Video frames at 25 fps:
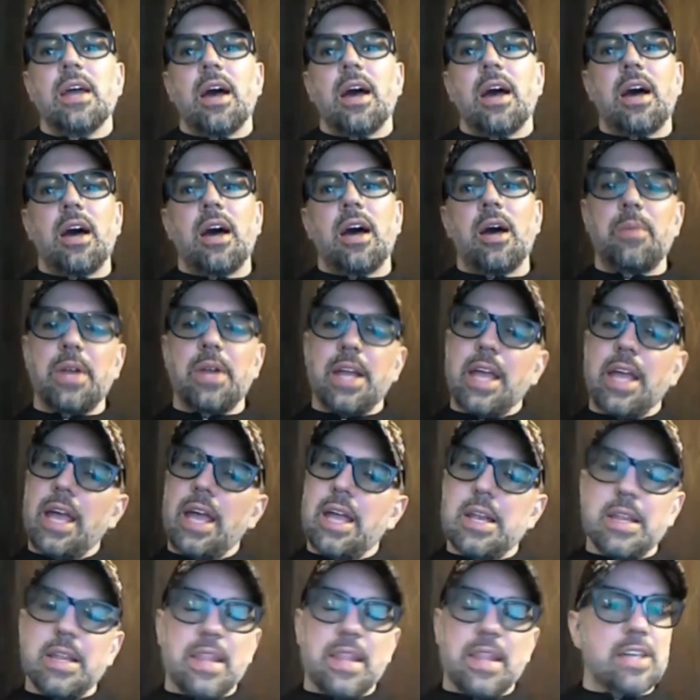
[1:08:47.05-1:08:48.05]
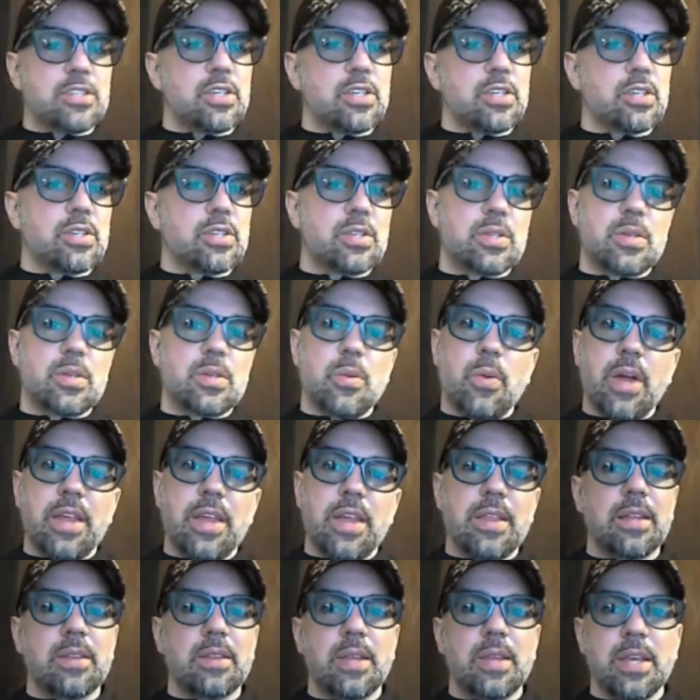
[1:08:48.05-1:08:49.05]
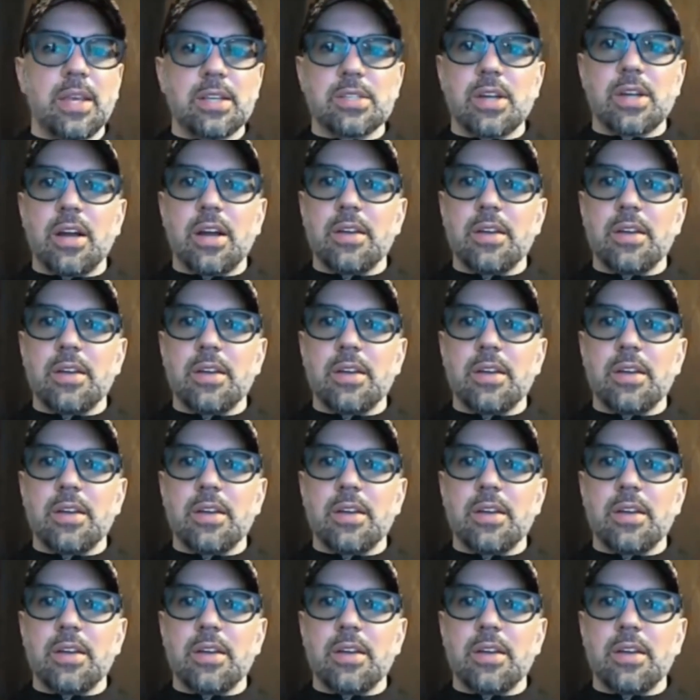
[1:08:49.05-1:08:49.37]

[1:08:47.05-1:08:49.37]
But again, that's just the way that things